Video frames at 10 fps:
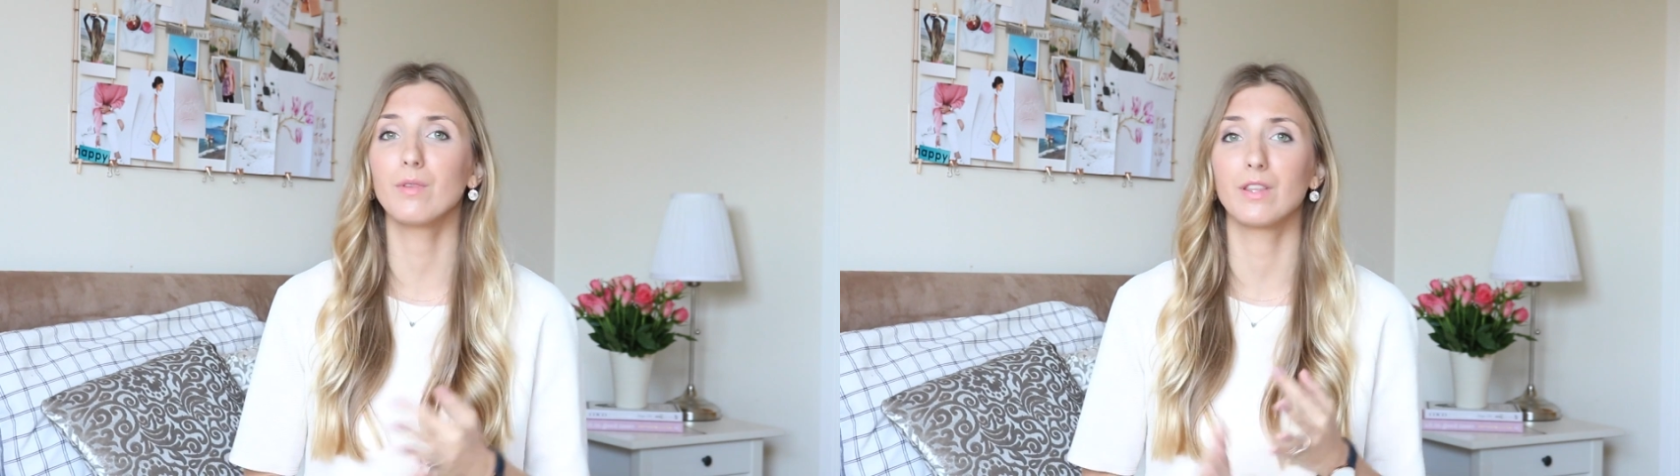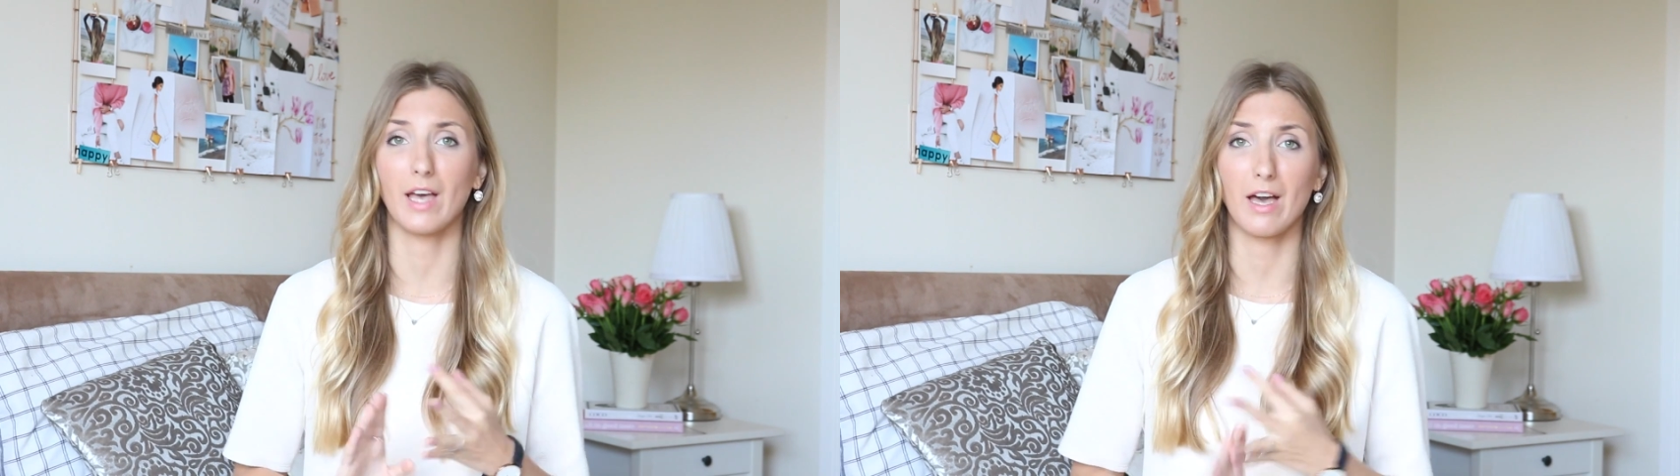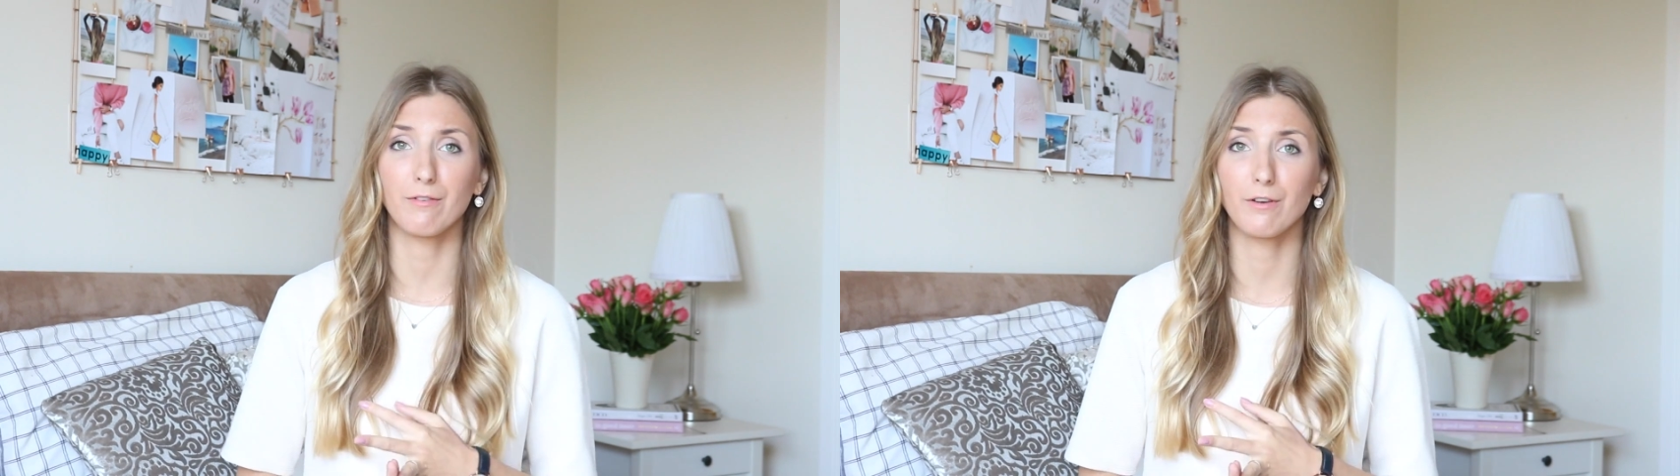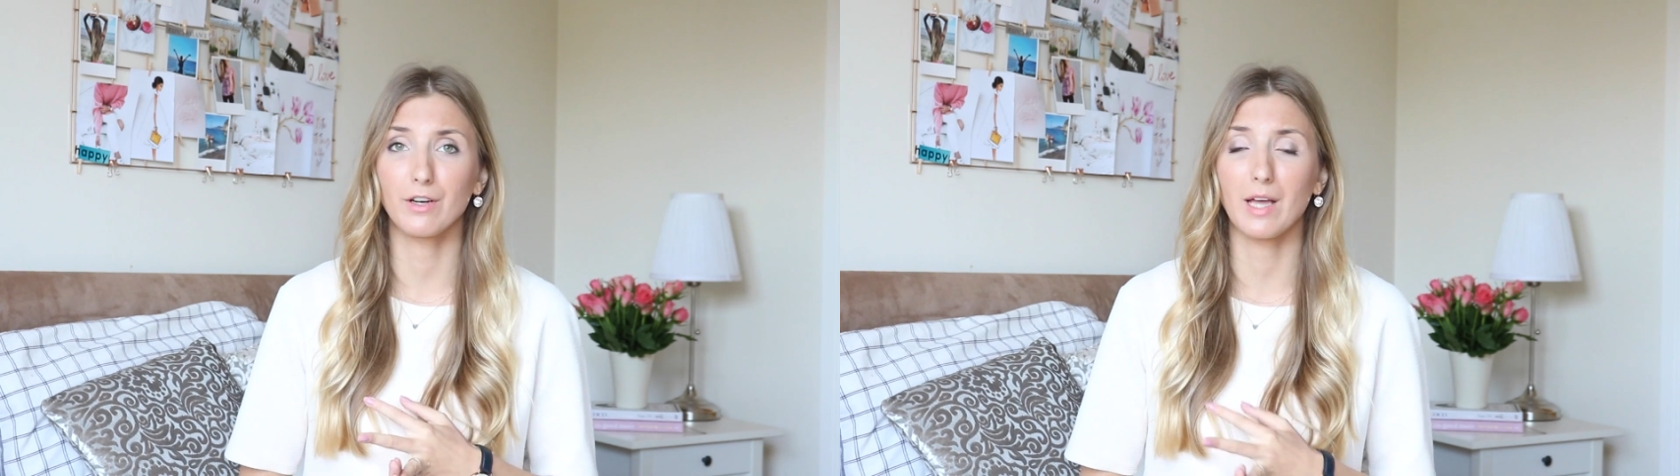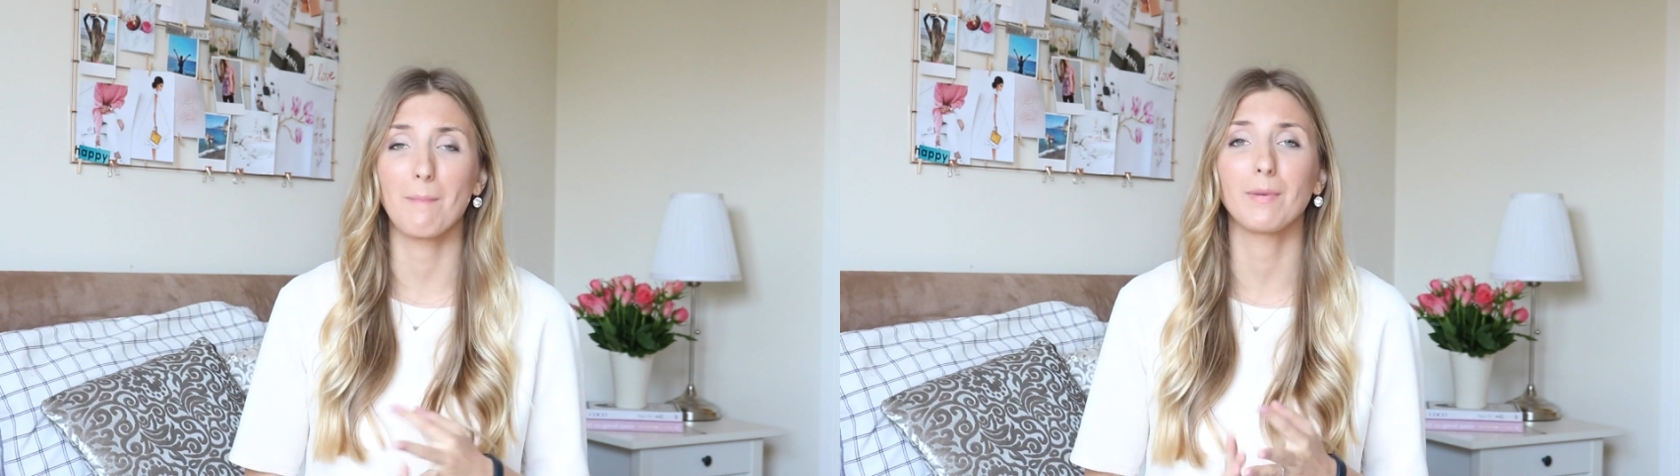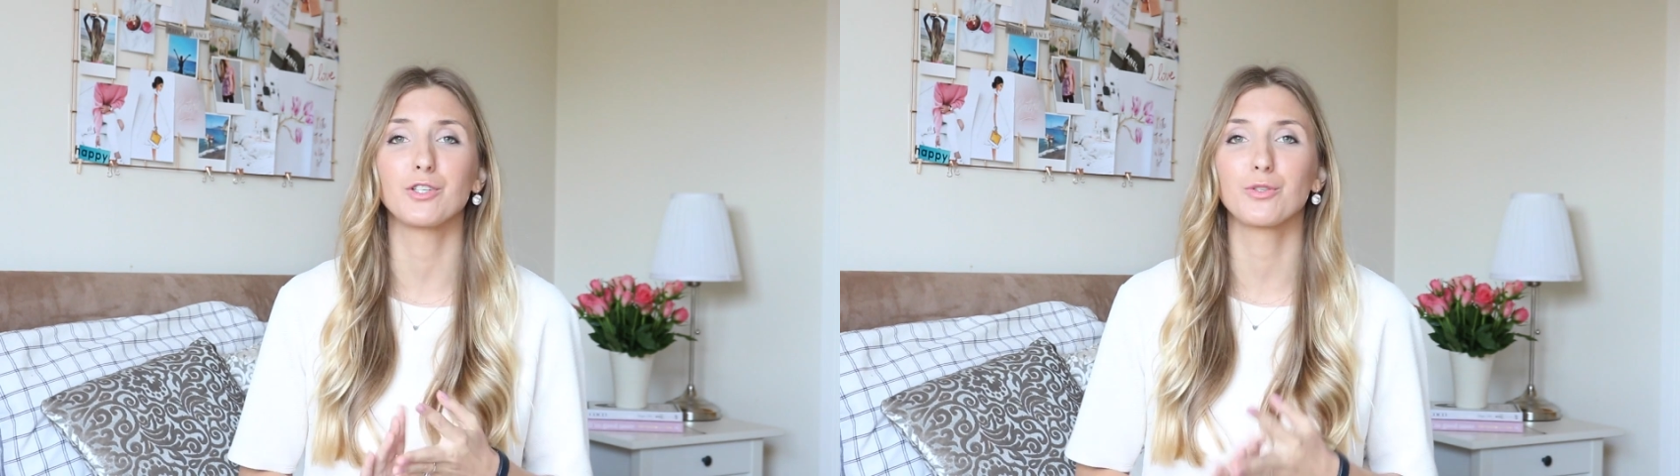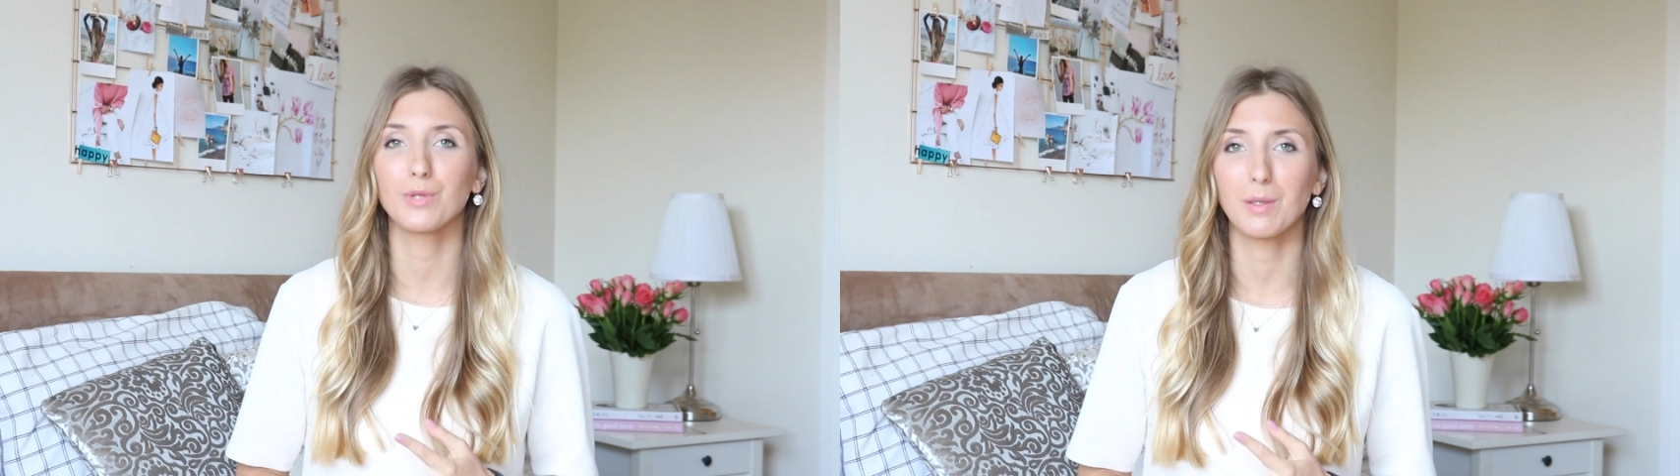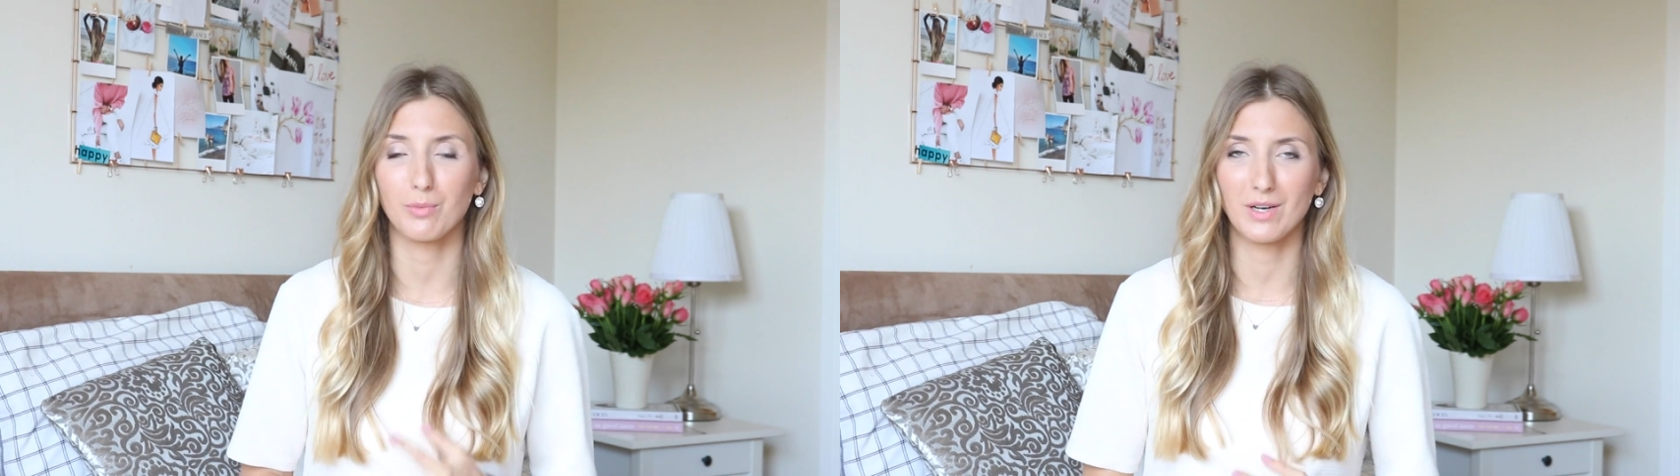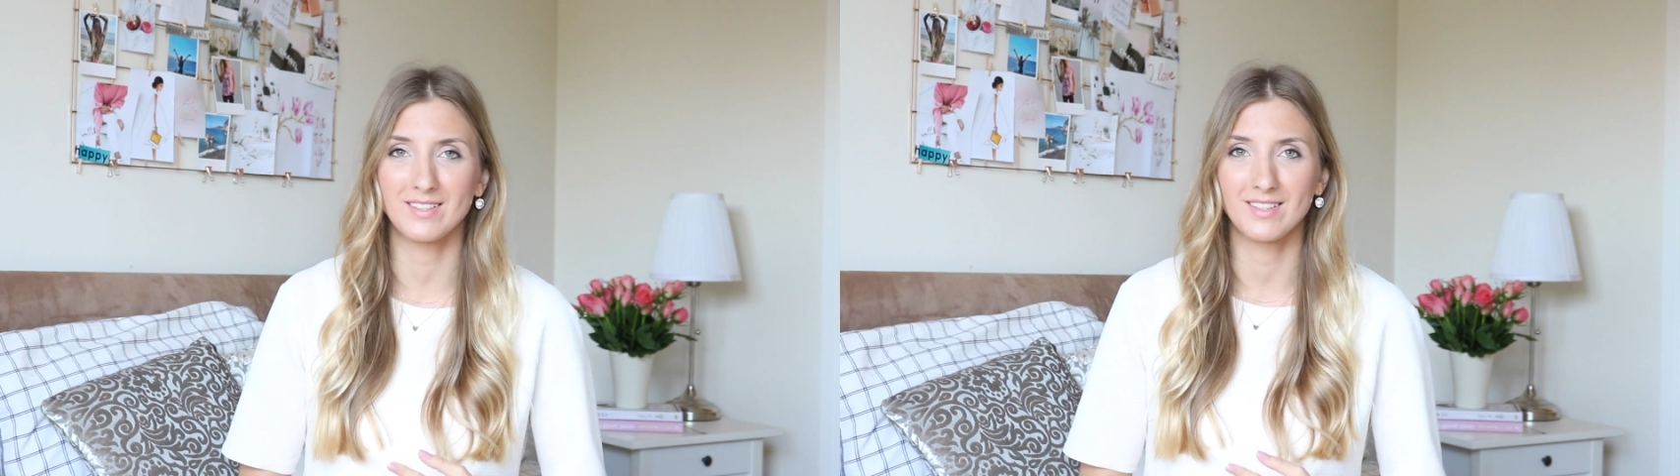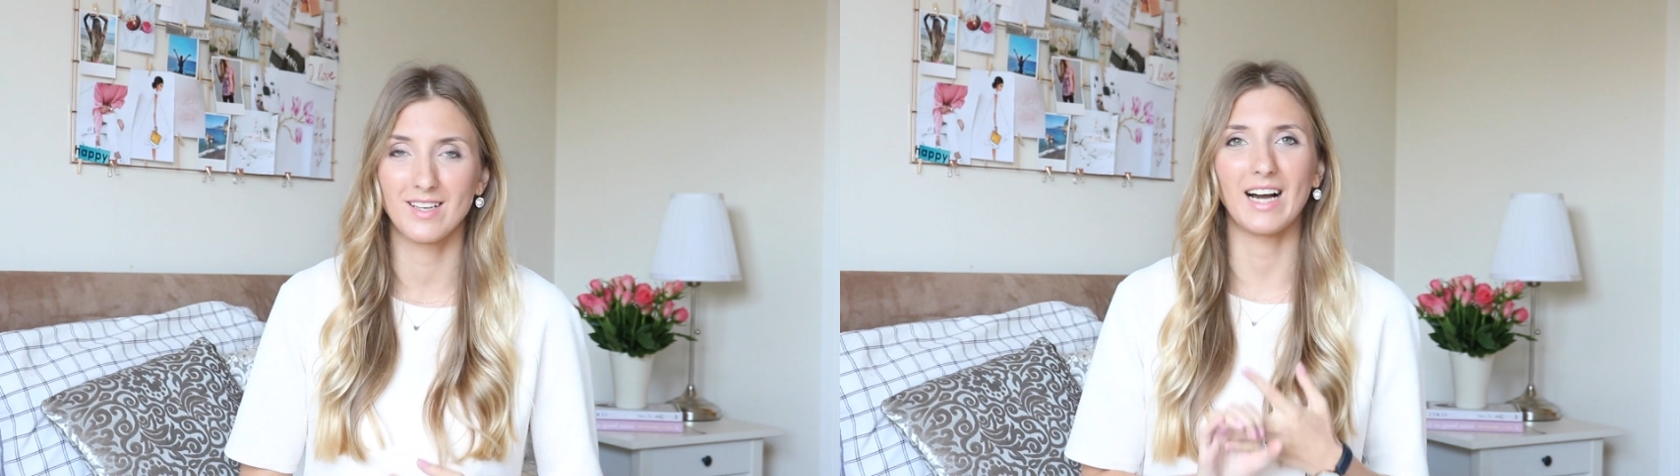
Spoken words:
the effort, and be truly present.